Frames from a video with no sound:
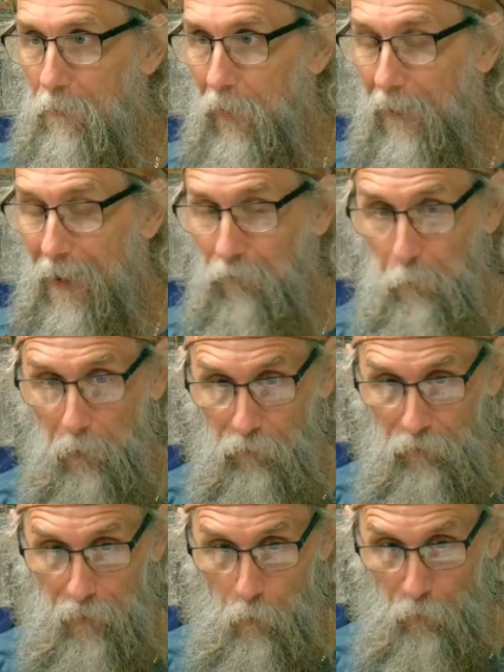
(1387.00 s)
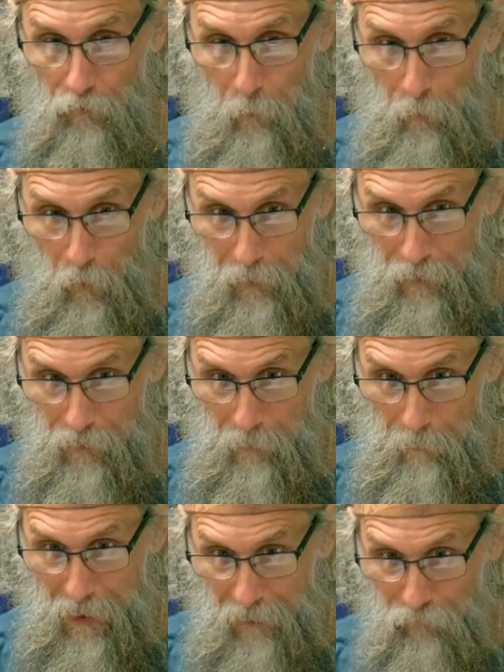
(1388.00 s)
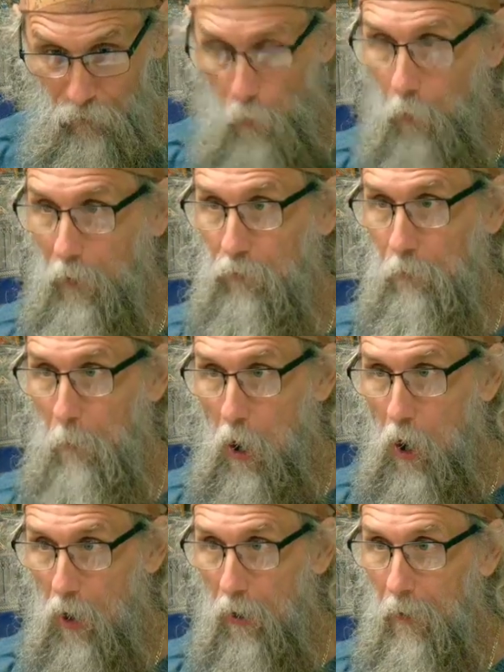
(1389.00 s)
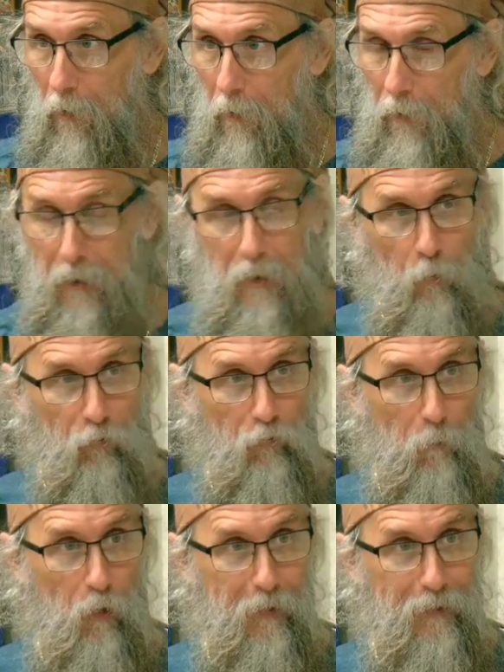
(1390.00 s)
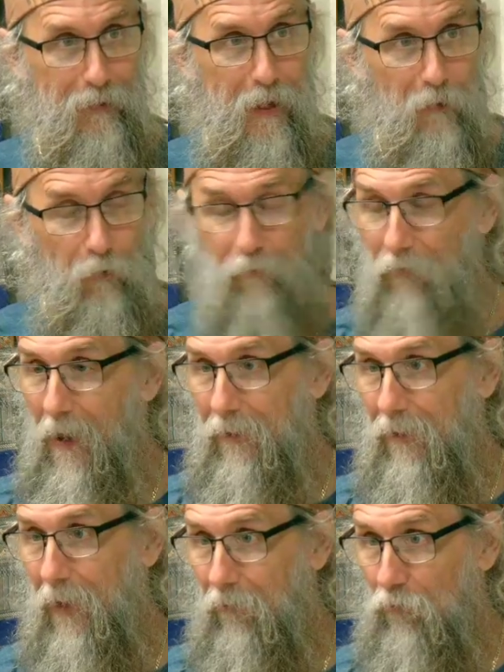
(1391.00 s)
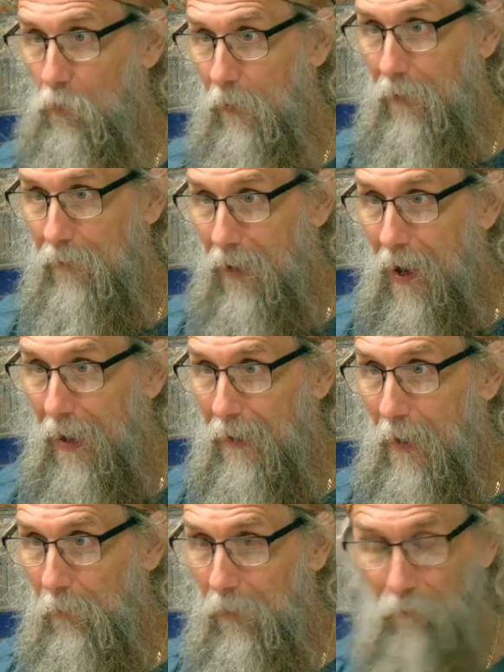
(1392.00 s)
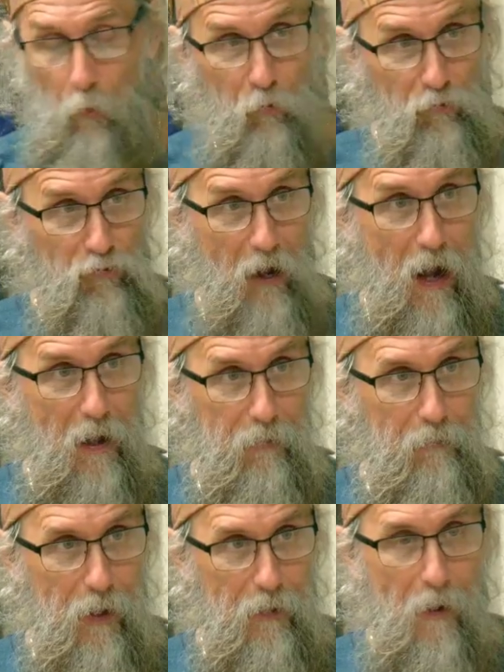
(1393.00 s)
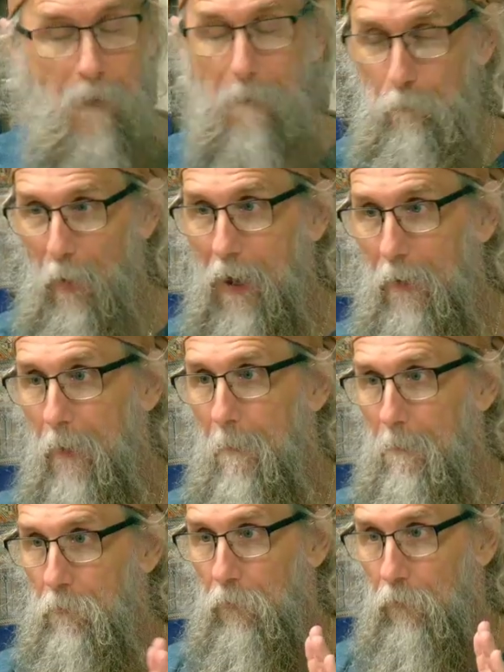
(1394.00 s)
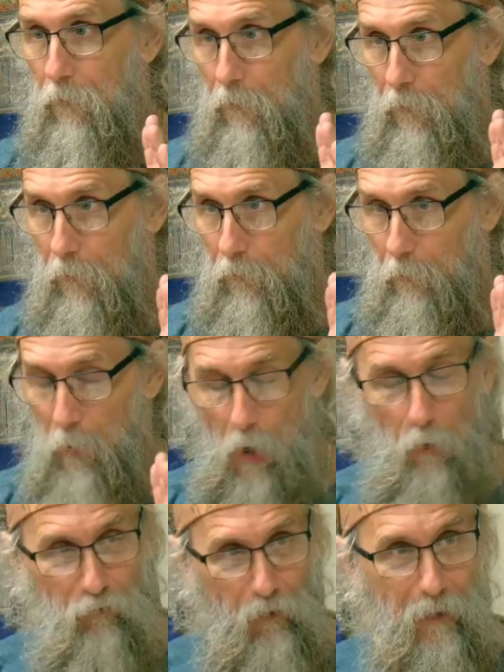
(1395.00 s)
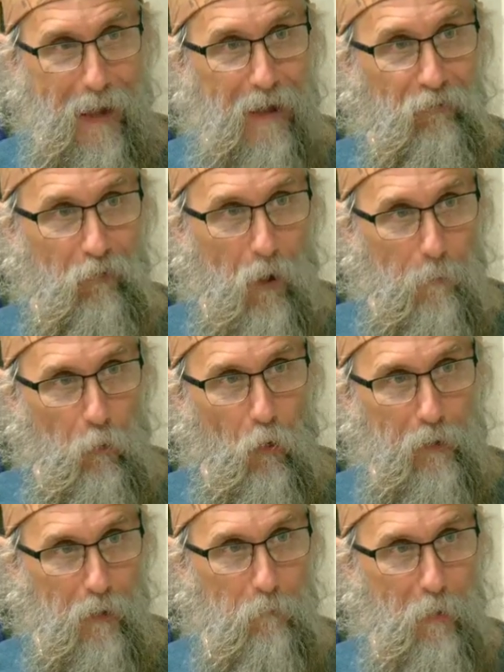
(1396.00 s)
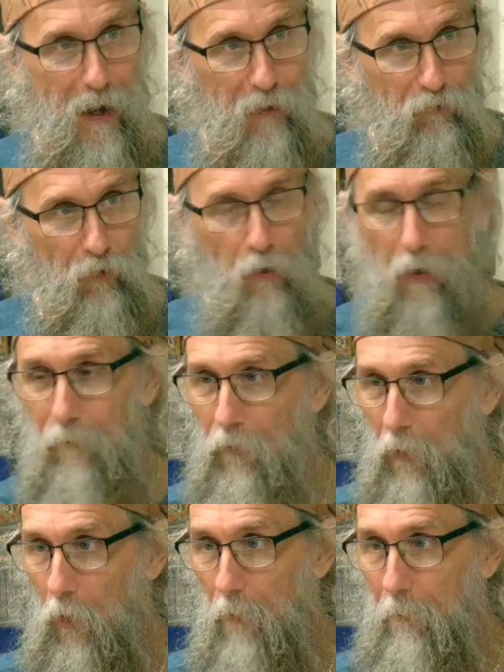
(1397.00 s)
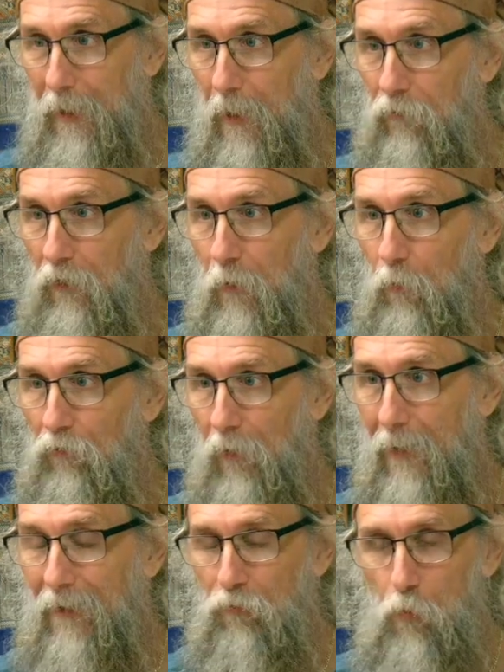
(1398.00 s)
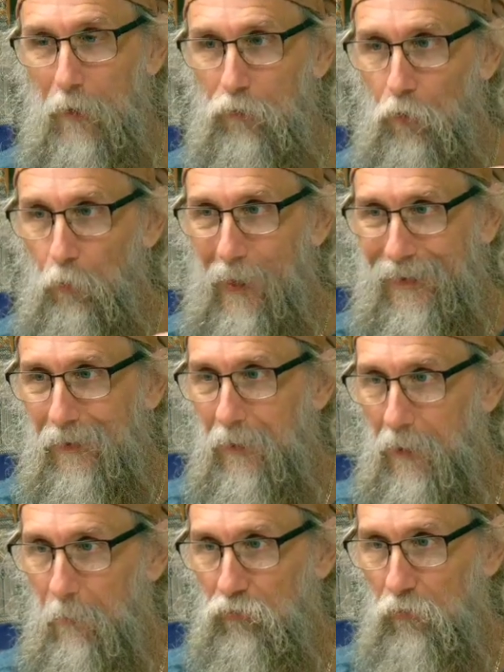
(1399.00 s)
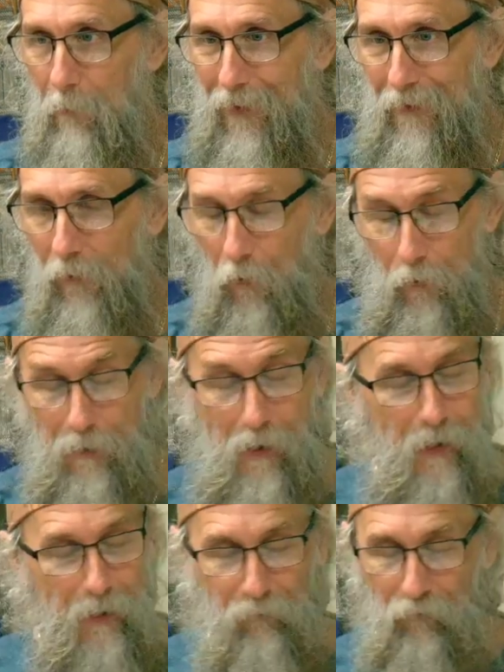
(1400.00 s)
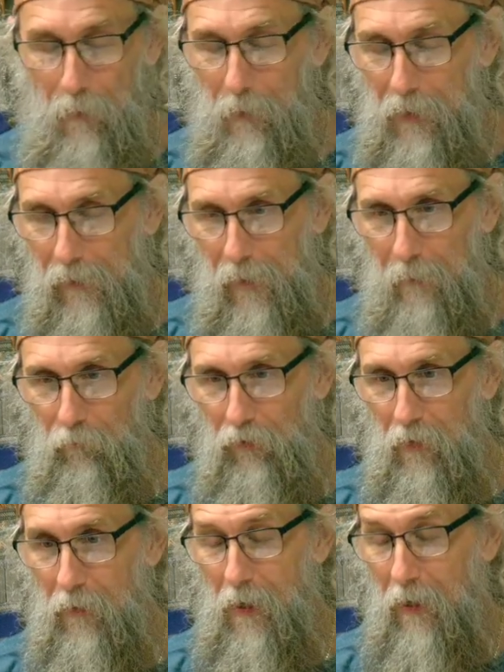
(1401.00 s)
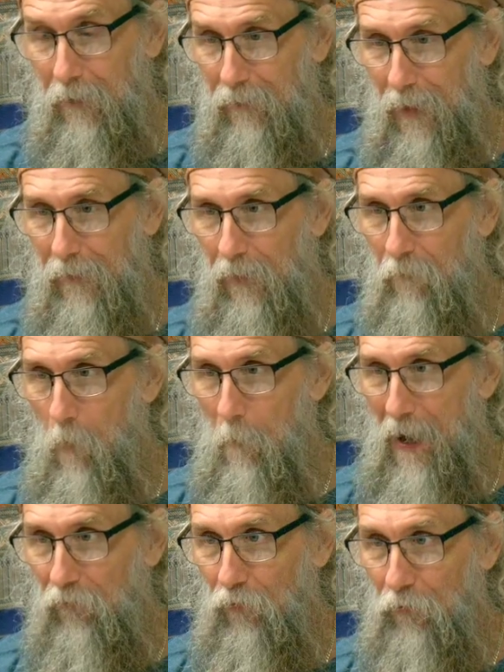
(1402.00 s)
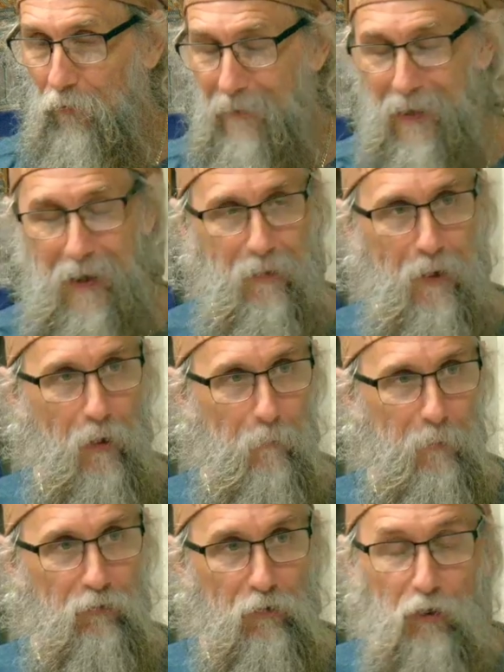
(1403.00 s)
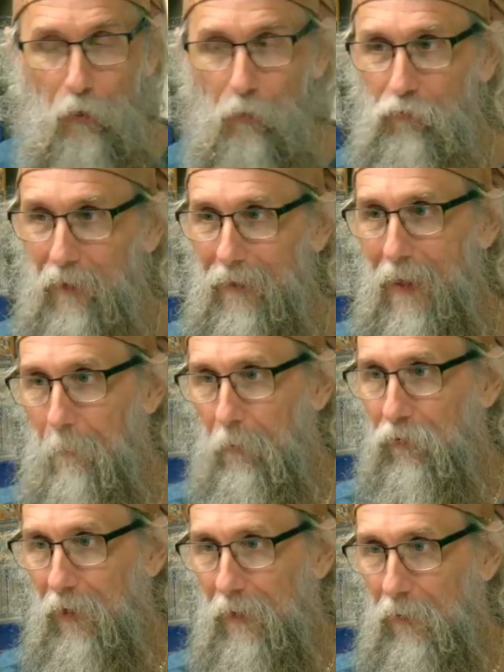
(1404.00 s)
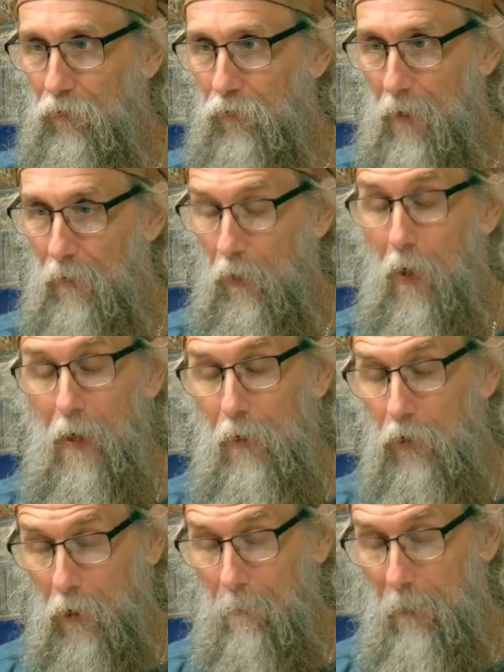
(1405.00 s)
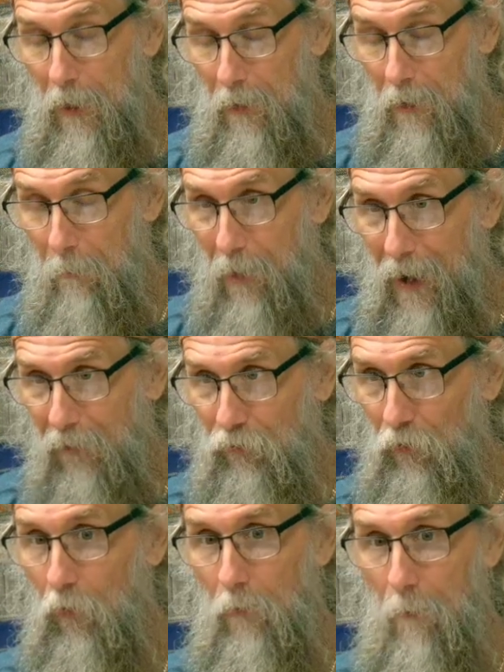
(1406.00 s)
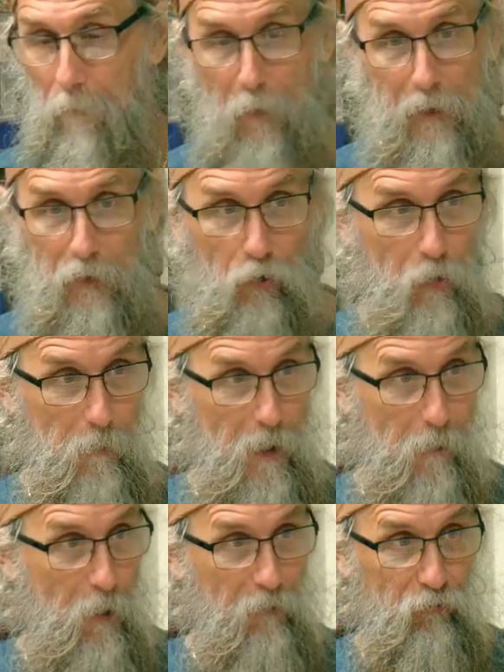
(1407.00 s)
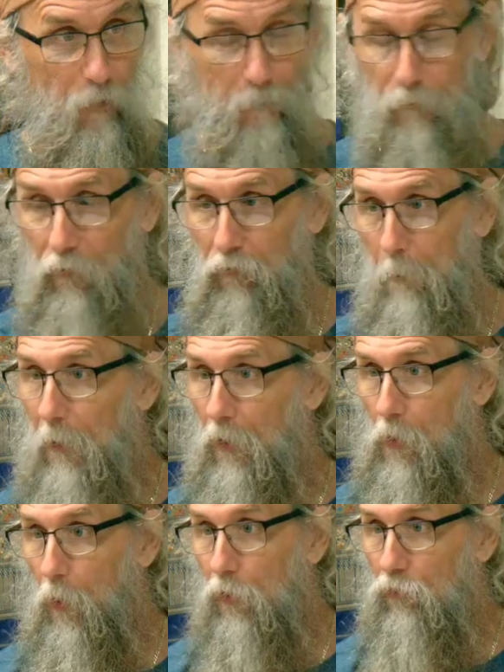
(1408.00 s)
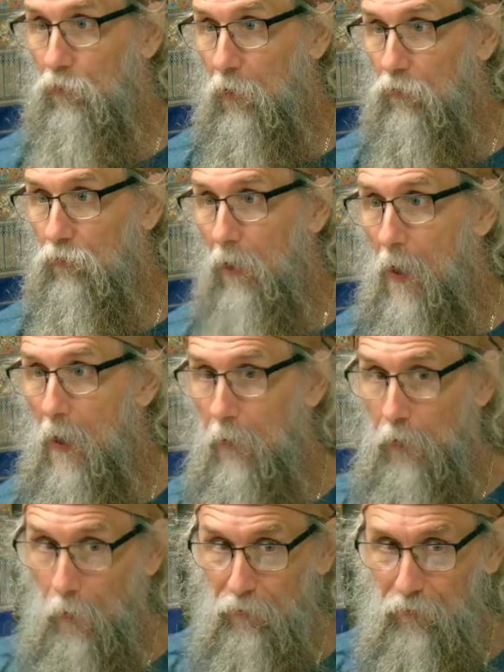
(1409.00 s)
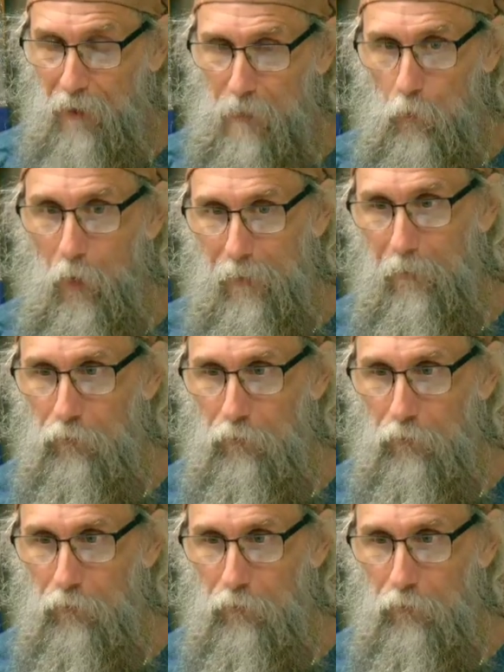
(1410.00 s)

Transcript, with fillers: The last person that was appointed apostle was Paul. He was appointed later. It's not the last one that died. I believe it was John, right? But Paul was the last appointed apostle of the Lord because he was the last one directly commissioned by the Lord. If somebody claims the title of apostle today, they are misusing that particular title. You can be an apostle, like you could be apostle of the Superior Word Church. You're a sent one.